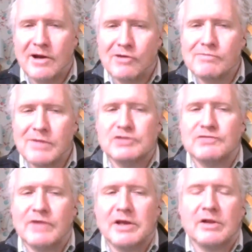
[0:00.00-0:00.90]
how
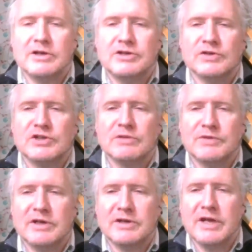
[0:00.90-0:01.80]
much regulation
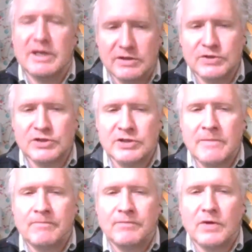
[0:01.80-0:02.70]
something
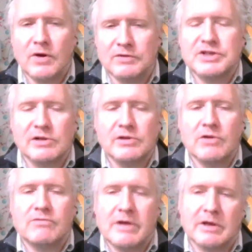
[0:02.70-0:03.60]
needs
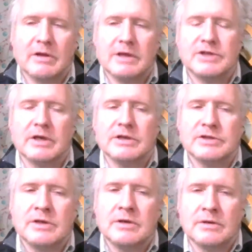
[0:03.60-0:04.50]
until you're mm-hmm. regulating
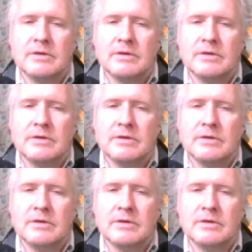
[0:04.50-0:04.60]
it.